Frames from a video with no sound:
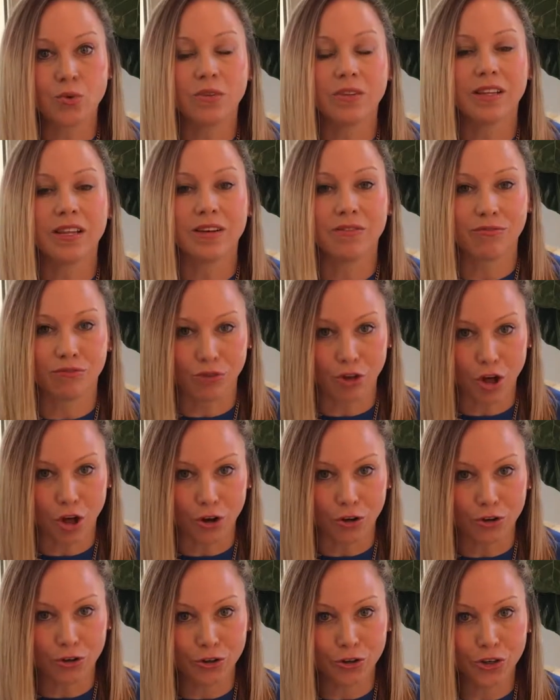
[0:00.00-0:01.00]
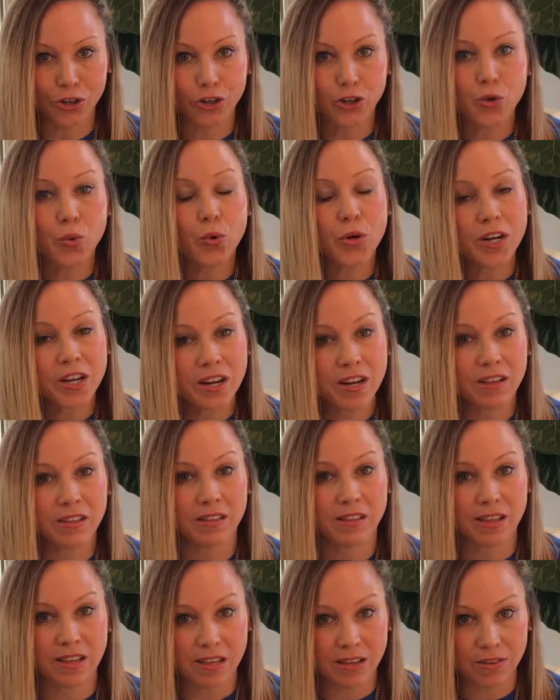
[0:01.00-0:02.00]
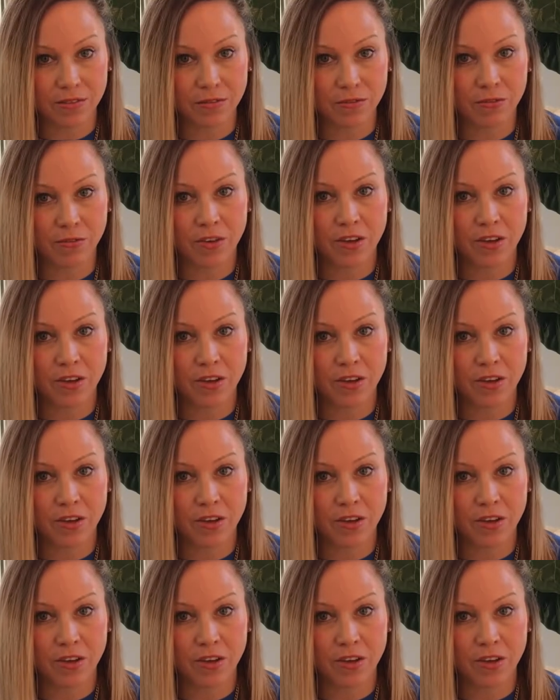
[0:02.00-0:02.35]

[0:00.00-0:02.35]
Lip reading: live longer. You are going to live,